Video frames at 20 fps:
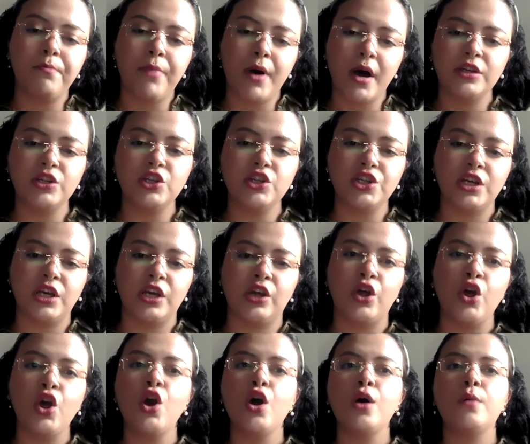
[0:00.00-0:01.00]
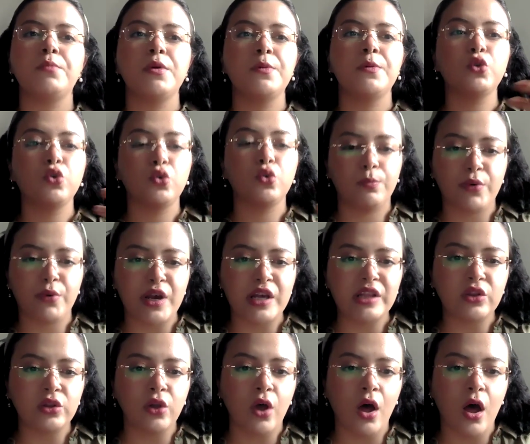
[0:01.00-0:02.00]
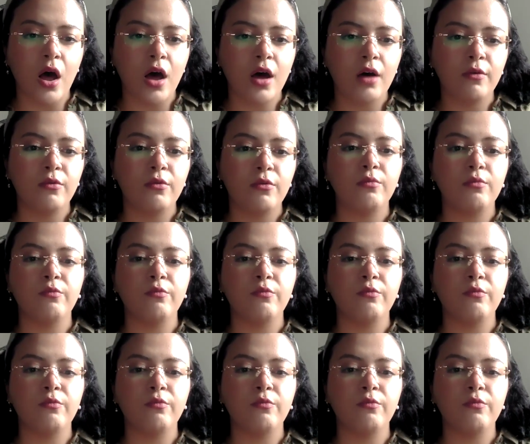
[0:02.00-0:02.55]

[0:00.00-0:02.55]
punishing people who break the law